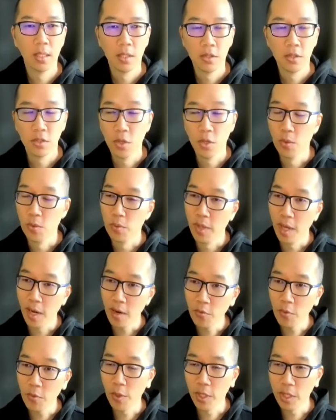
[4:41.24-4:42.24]
So
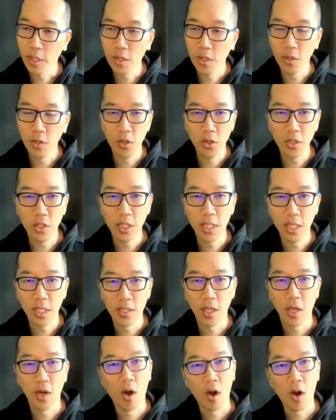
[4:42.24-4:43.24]
therefore, the conclusion
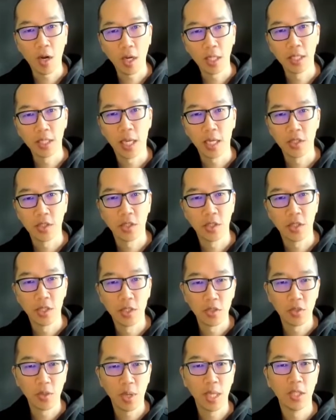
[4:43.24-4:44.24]
is that architecture
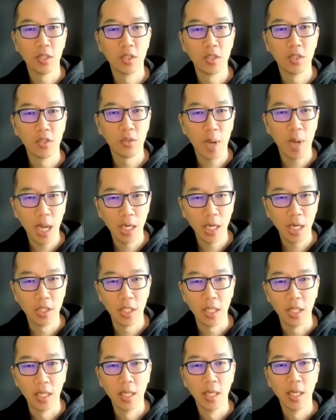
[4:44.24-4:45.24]
constrains
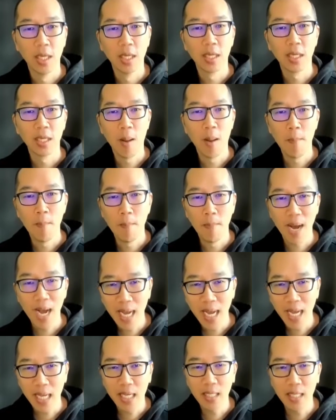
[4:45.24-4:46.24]
strategy.
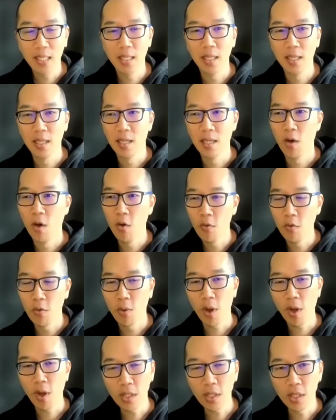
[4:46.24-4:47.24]
Combined, the
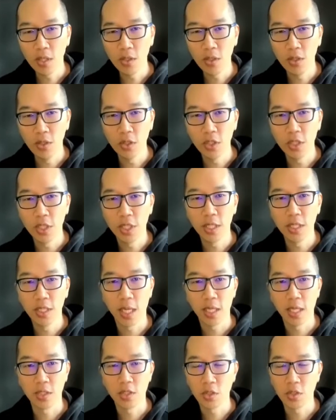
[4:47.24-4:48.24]
overall conclusion is
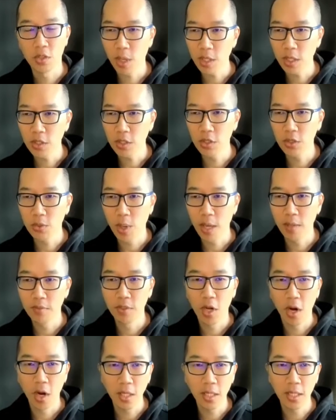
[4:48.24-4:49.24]
that structure
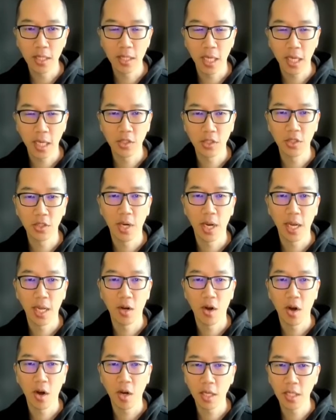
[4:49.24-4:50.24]
drives architecture and
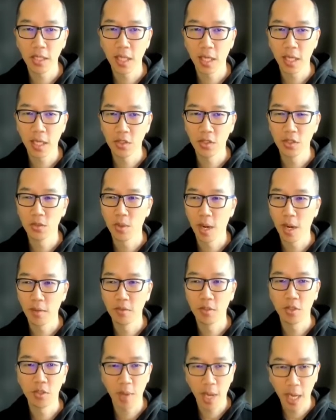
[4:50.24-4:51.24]
architecture
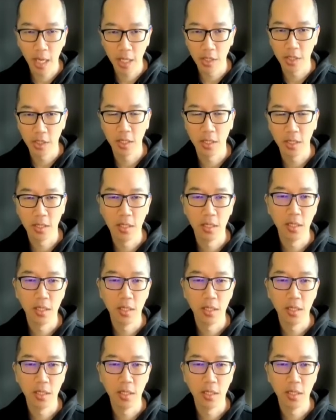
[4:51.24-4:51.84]
drives strategy.